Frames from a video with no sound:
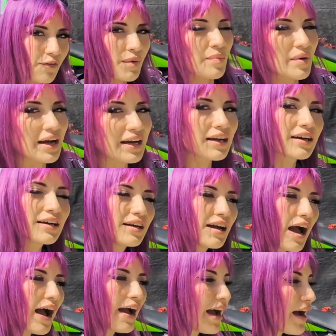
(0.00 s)
my bike.
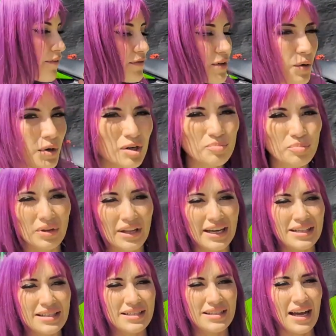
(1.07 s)
I have no
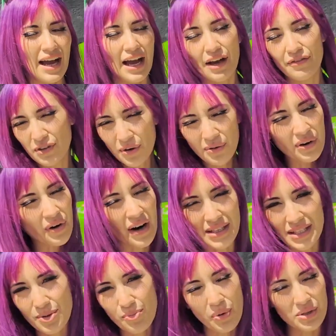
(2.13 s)
complaints. I have no
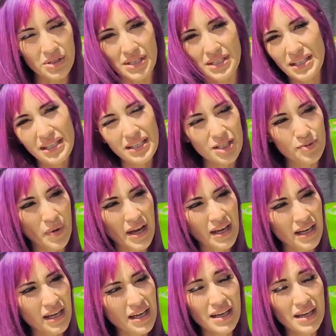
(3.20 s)
regrets in purchasing this bike.